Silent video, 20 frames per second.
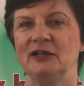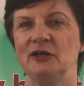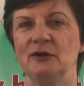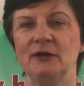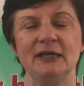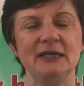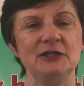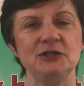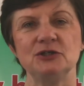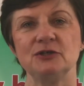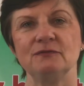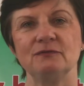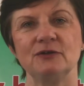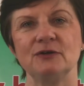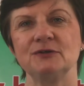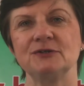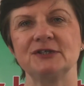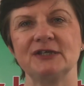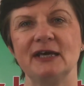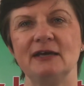Each of
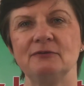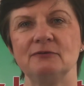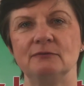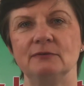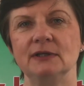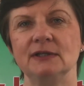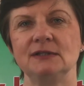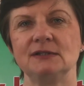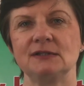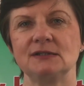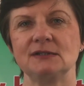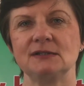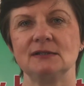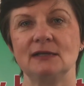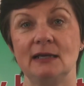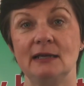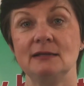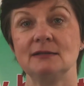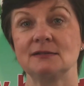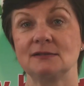those gatherings
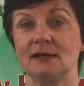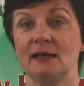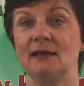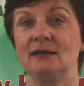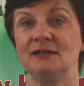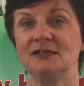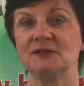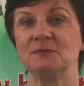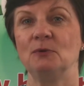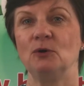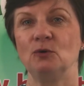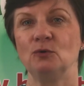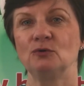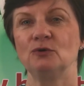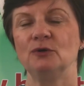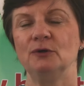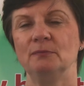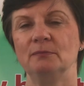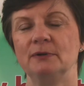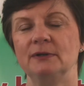is a small
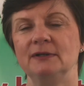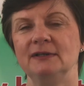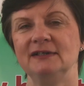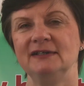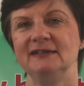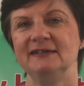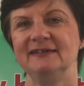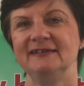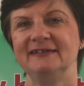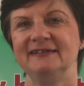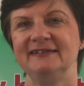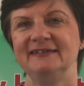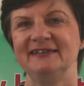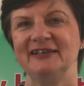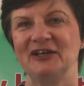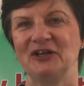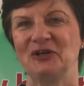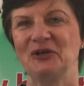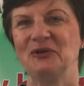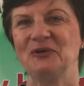group,
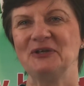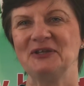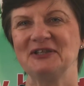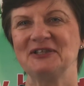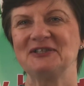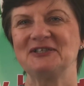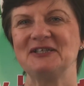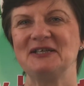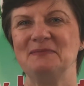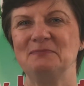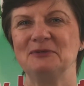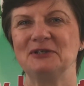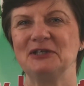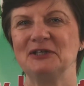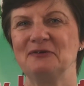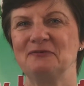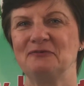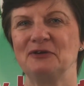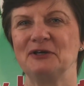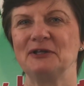including the team
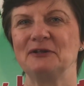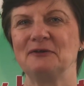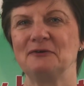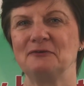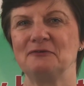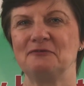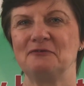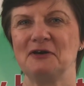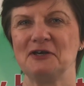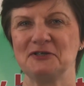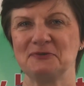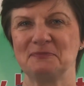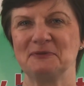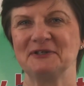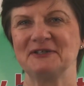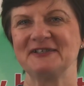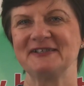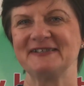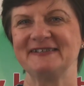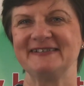delivering the
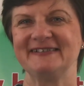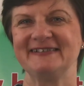refreshments.